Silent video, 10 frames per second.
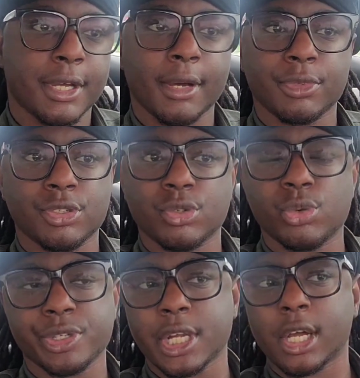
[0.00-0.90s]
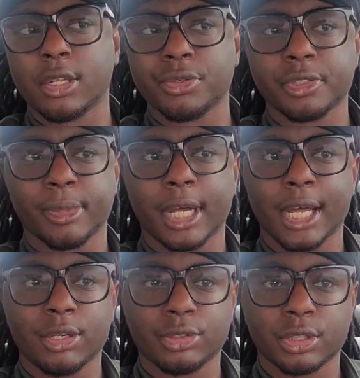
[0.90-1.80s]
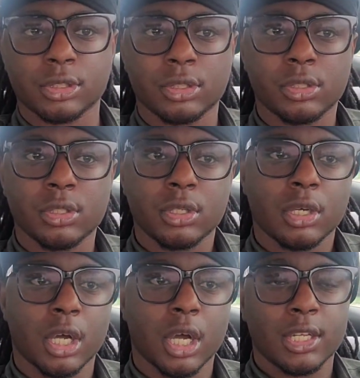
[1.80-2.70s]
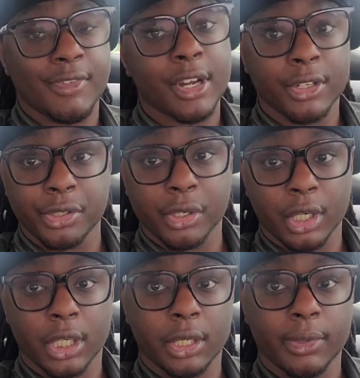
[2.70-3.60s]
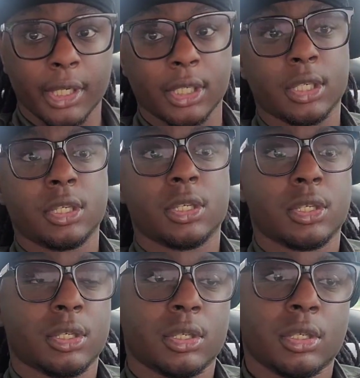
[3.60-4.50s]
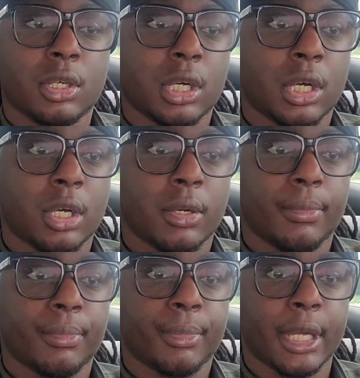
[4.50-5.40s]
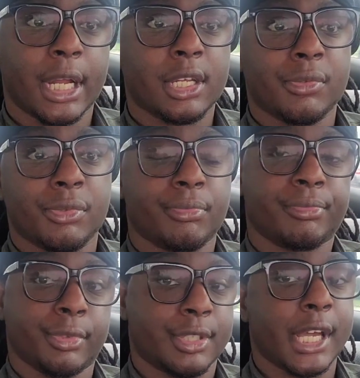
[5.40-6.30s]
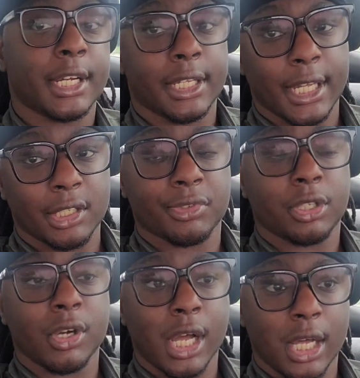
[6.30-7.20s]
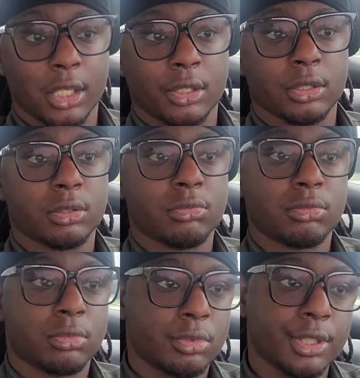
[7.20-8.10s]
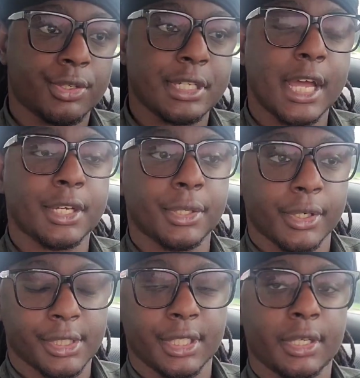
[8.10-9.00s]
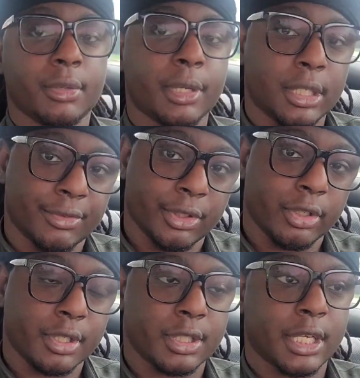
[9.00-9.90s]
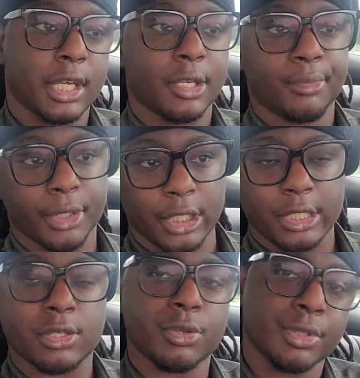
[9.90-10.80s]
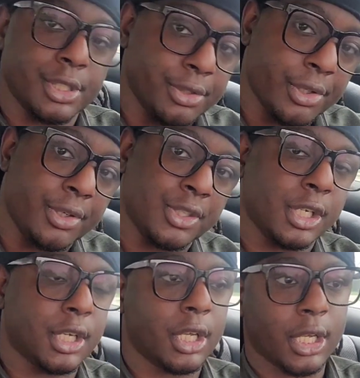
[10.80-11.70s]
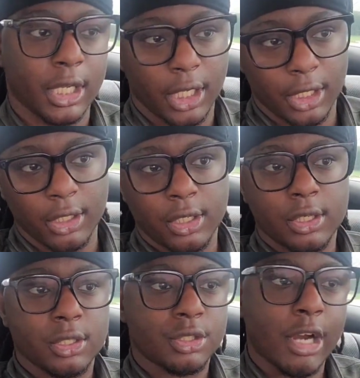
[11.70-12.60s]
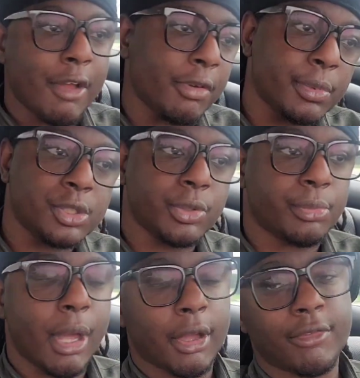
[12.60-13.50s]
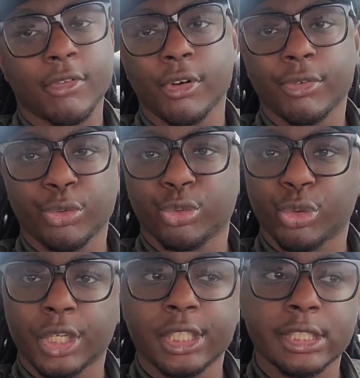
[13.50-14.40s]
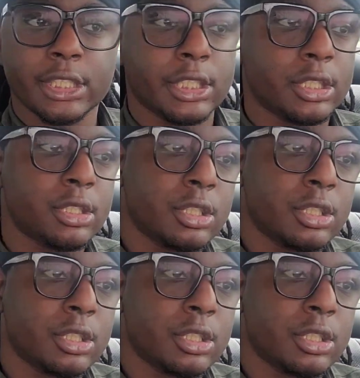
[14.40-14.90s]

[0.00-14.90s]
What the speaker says: time. The school was not close to my house. I live out of New York anyway, and I live in Long Island, so it's not New York City, but I live in New York State. But the school was in New York City, and traffic between back and forth was really